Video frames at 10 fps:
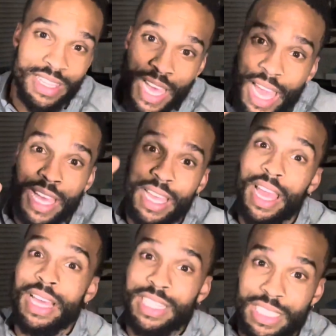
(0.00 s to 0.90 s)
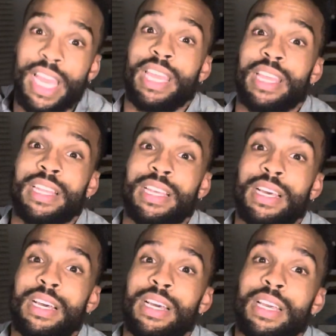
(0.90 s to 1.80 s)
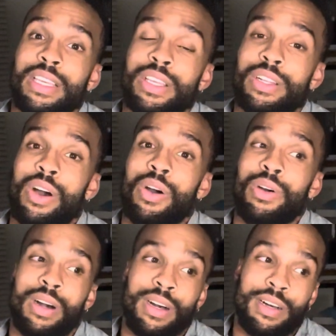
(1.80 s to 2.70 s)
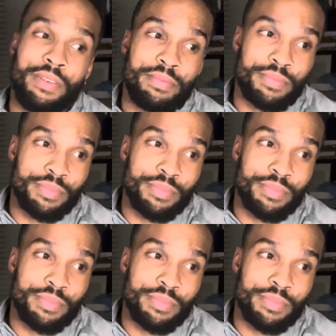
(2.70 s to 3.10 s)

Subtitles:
that has taken, you know,